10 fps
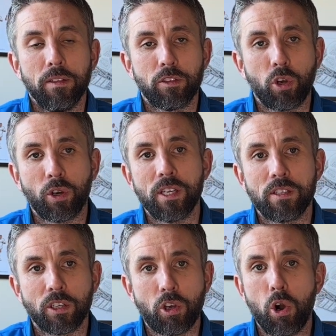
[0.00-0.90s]
talking
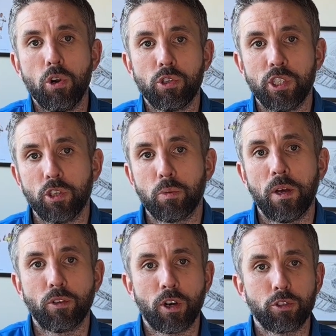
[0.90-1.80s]
to coaches as
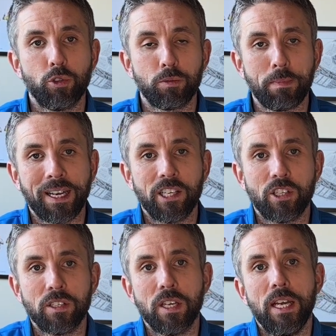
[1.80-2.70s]
well, grassroots
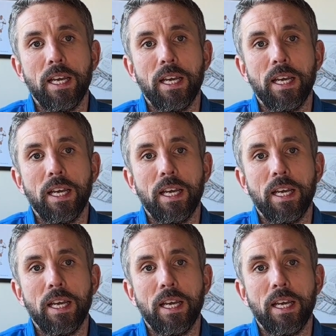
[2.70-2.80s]
managers,